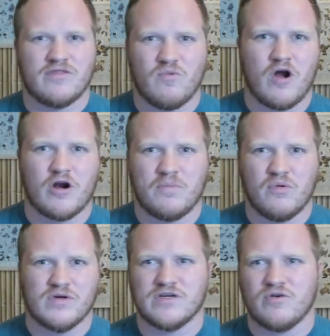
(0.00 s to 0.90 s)
The water
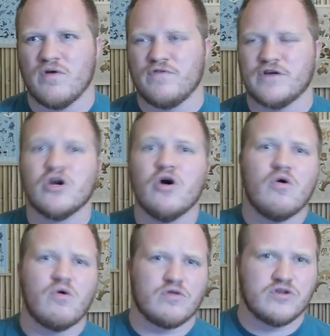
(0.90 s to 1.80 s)
poison Quillfish
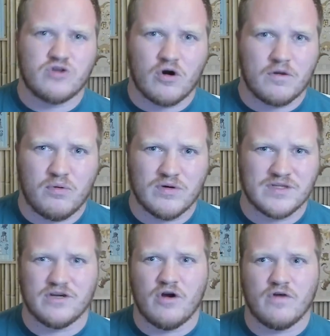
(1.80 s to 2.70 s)
or the dark
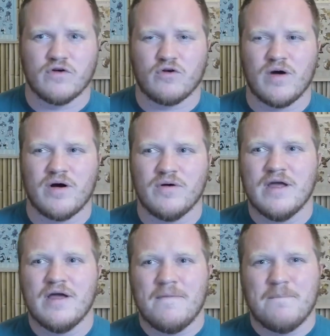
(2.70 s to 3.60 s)
poison Overqwil.
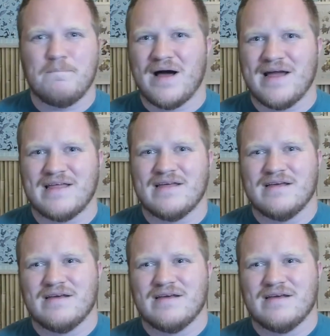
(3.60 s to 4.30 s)
But